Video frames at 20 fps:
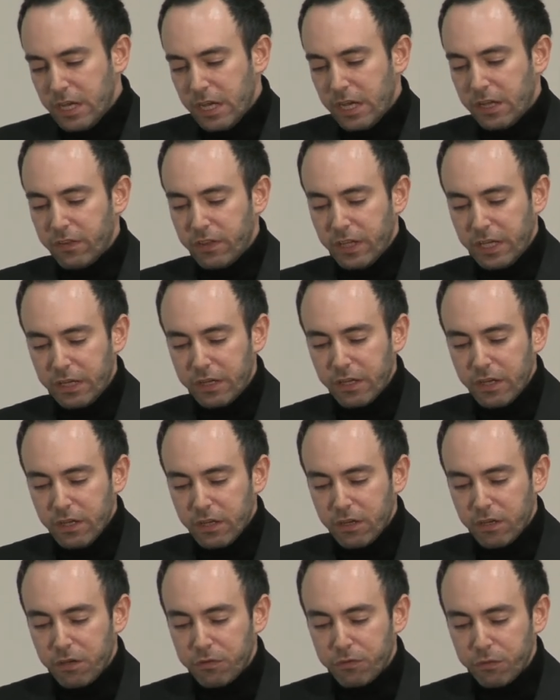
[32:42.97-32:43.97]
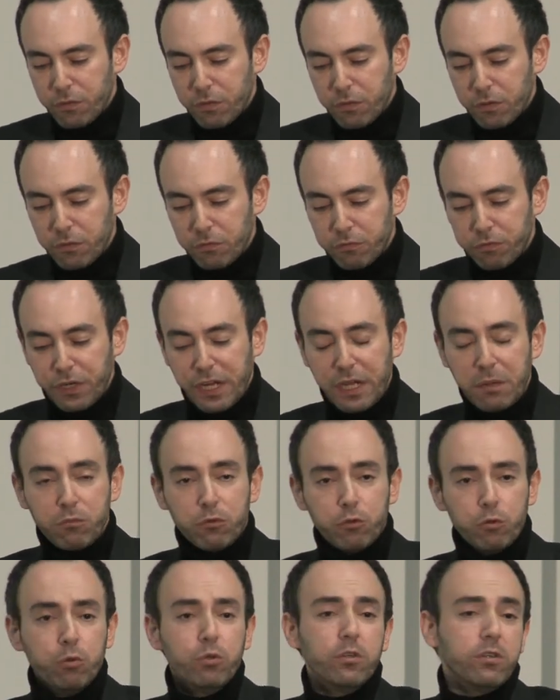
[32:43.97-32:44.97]
And they
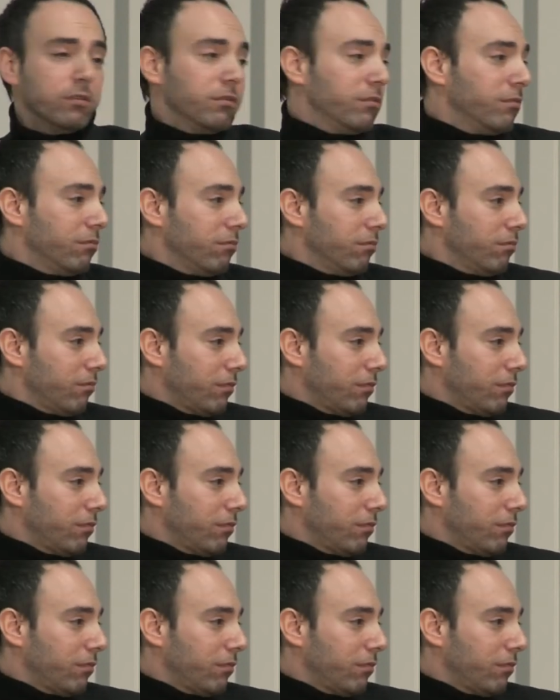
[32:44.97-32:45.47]
frame Duden,